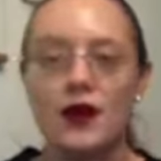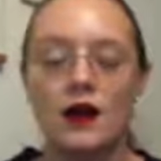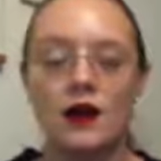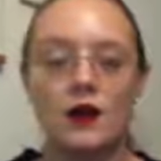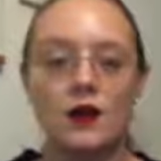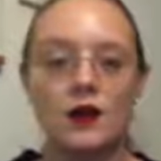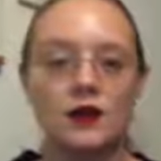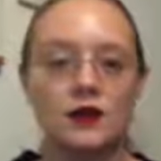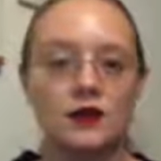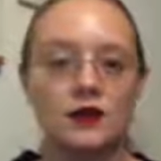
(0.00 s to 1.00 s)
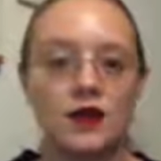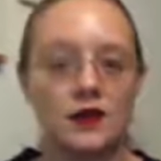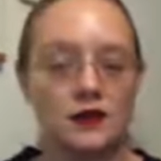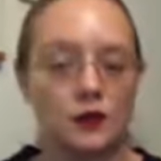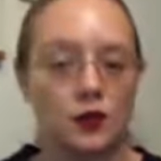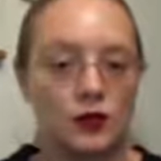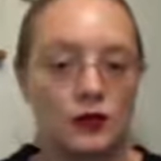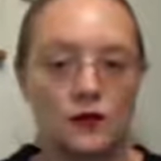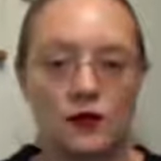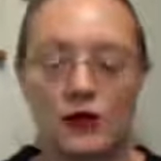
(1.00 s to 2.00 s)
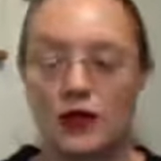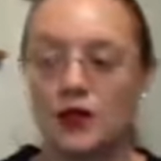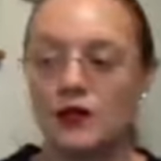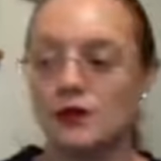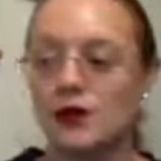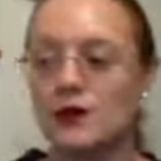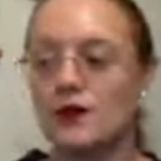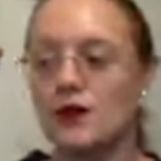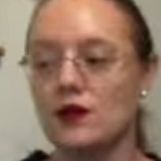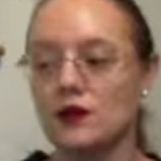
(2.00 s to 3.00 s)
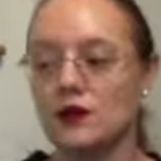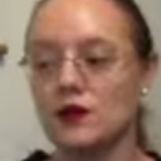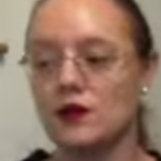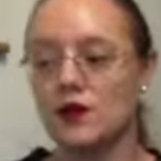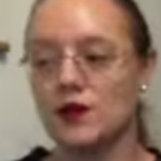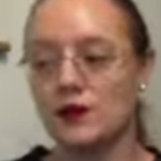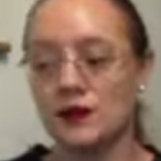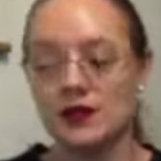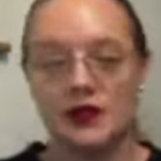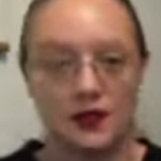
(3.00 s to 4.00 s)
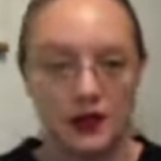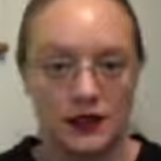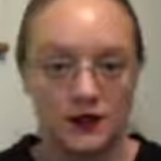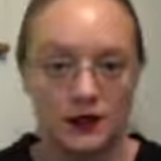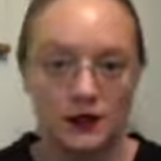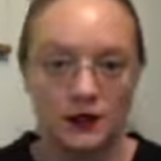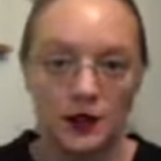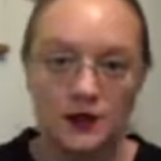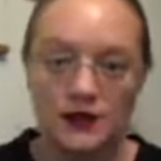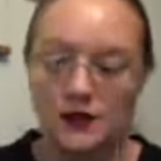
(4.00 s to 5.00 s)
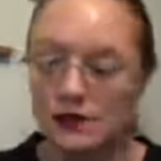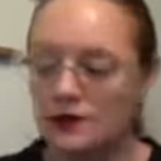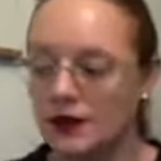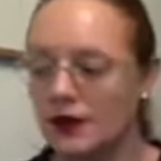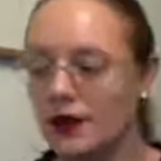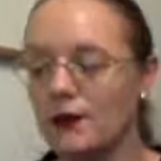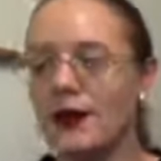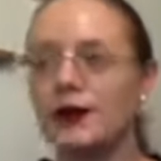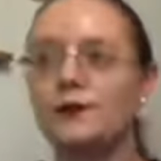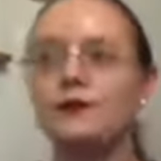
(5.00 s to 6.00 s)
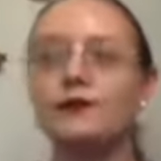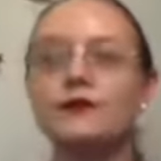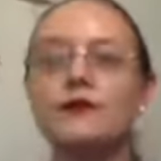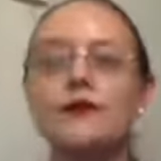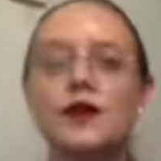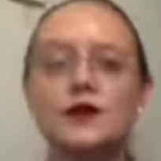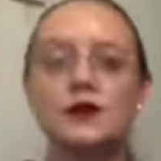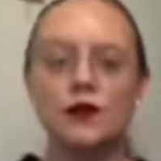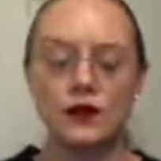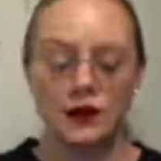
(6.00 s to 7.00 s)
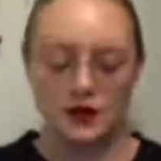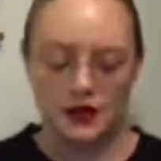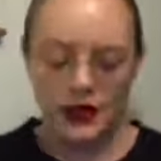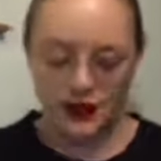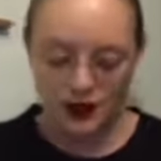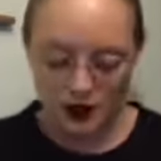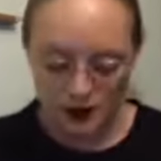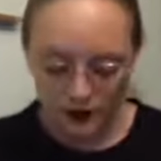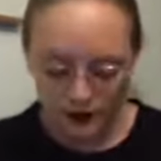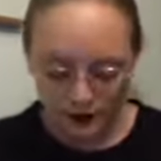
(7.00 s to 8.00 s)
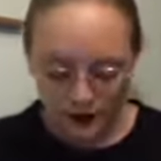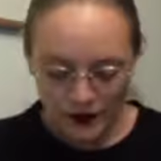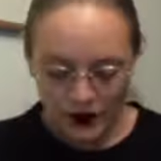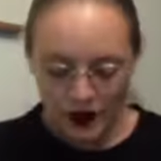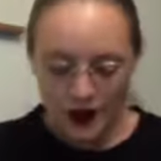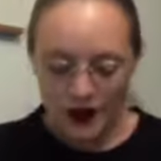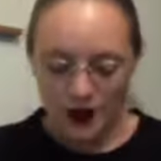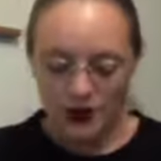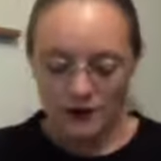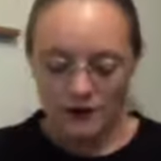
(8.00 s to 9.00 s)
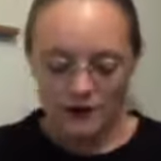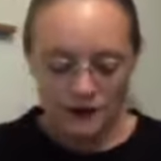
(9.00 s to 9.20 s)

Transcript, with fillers: Um, already started to have some orders for it. You maybe also have been seeing lots of other representatives talking about it. So the lip tattoo, um,